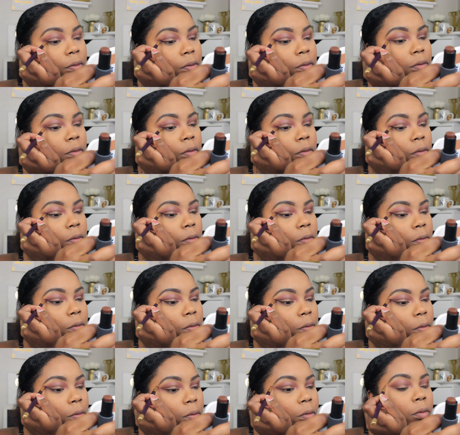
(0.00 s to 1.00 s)

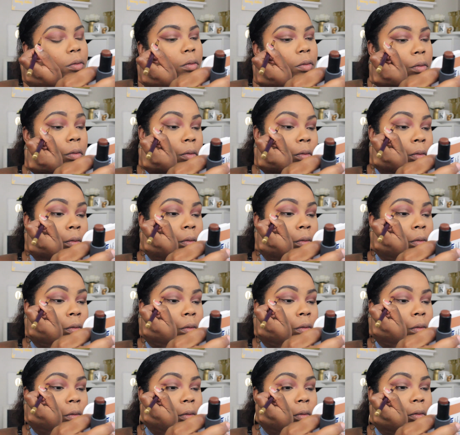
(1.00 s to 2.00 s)

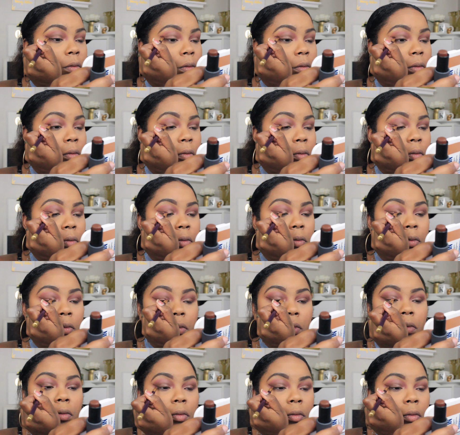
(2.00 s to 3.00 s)

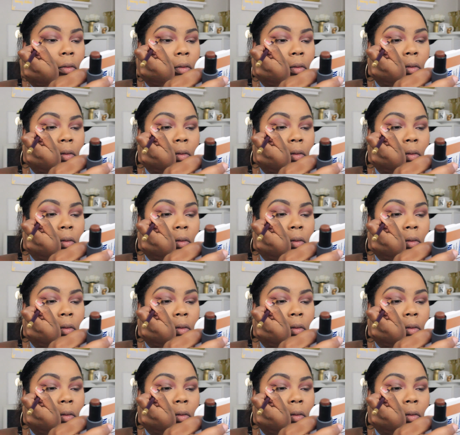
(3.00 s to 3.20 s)
(silence)